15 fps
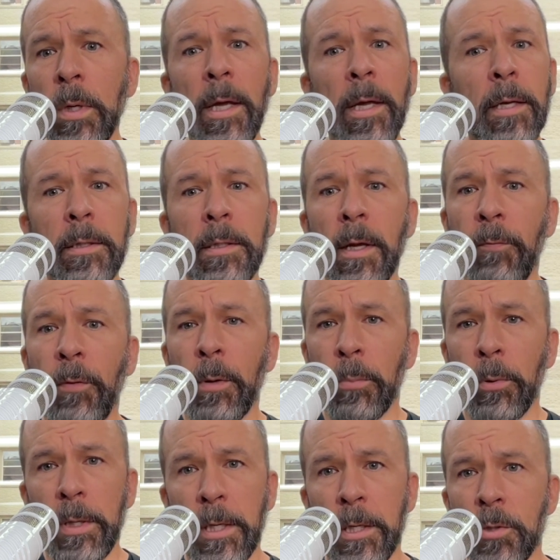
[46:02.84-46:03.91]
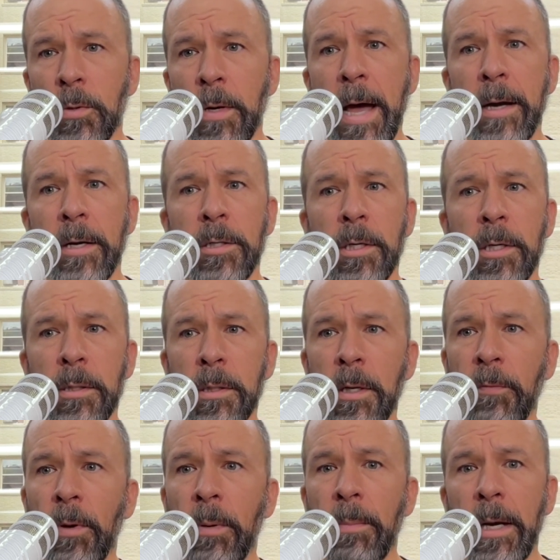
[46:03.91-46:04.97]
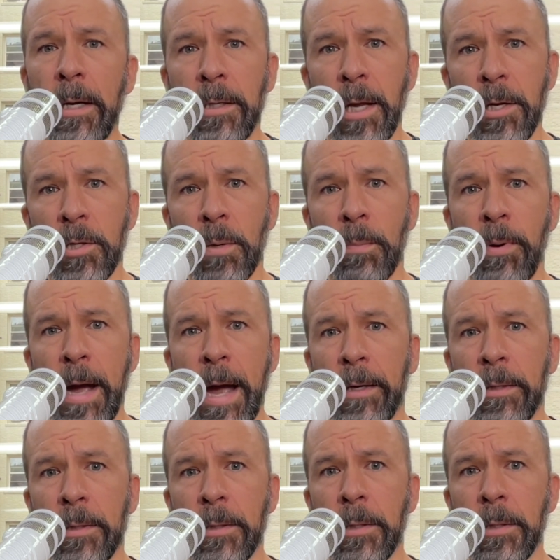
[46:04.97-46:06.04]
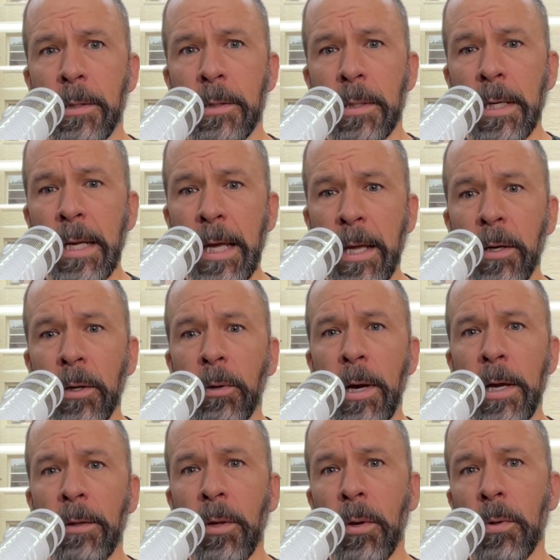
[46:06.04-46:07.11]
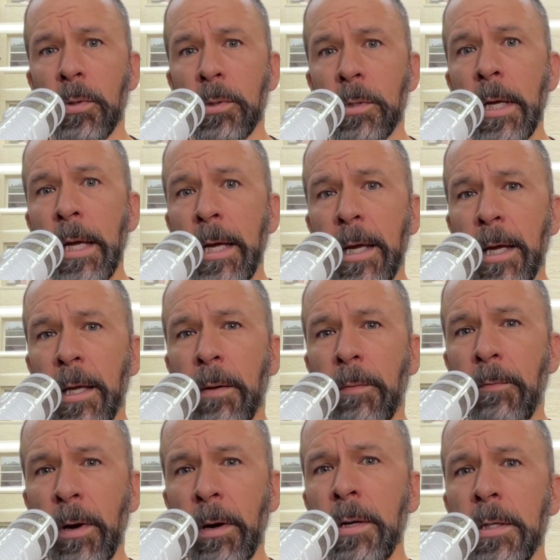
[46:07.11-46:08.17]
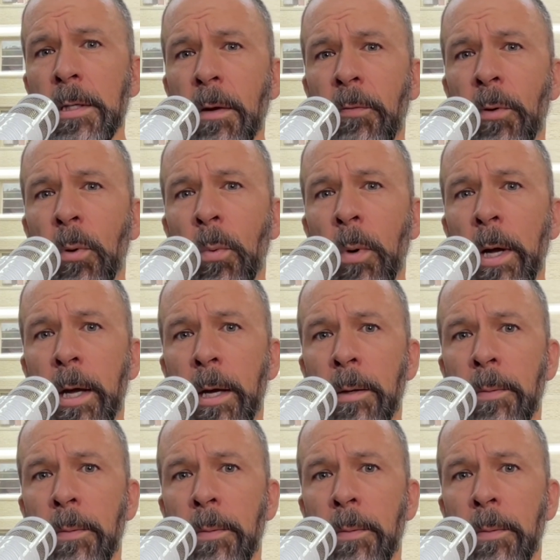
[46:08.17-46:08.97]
different breathing strategies, different meditation practices, and integrate those in a very different way.